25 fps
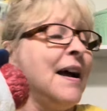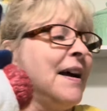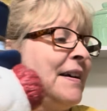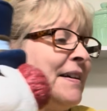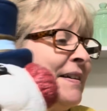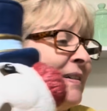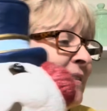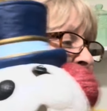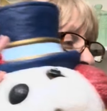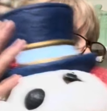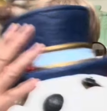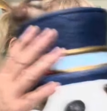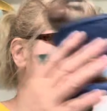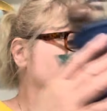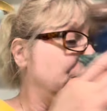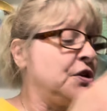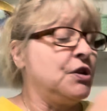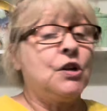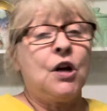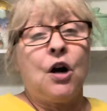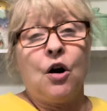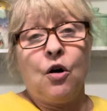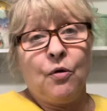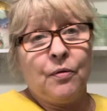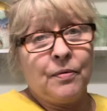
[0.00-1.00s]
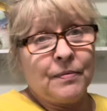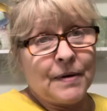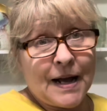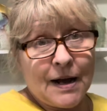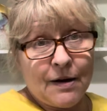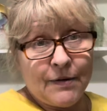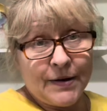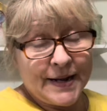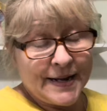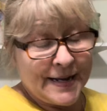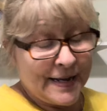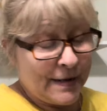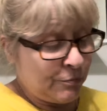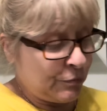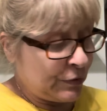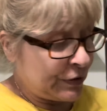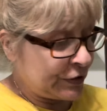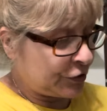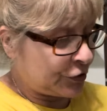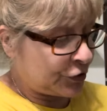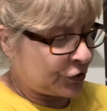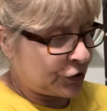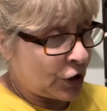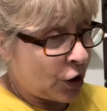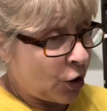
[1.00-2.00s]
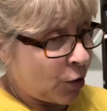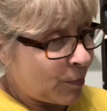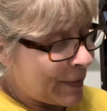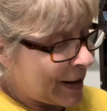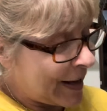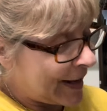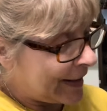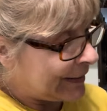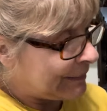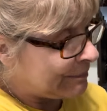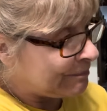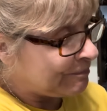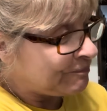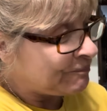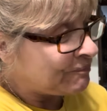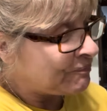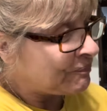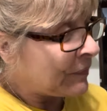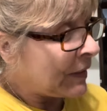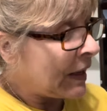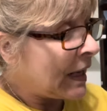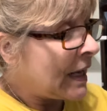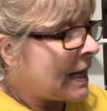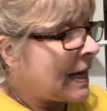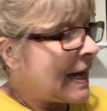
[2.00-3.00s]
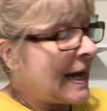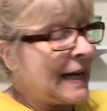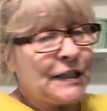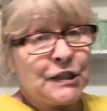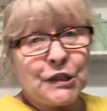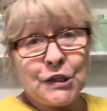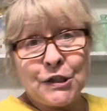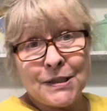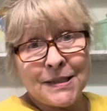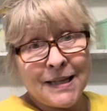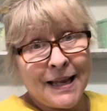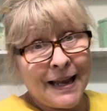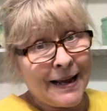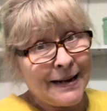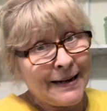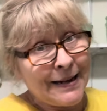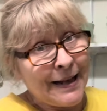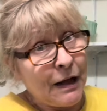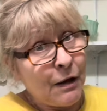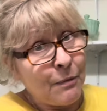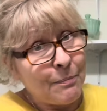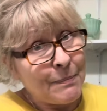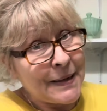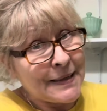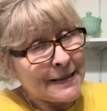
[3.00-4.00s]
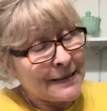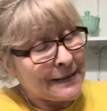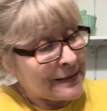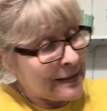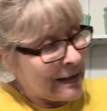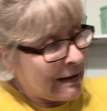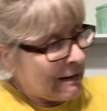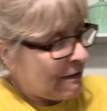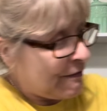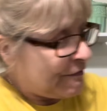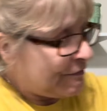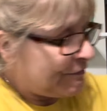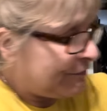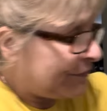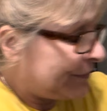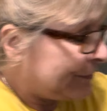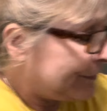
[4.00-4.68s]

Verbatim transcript: well, you know how I am with snowmen. I just can't help myself.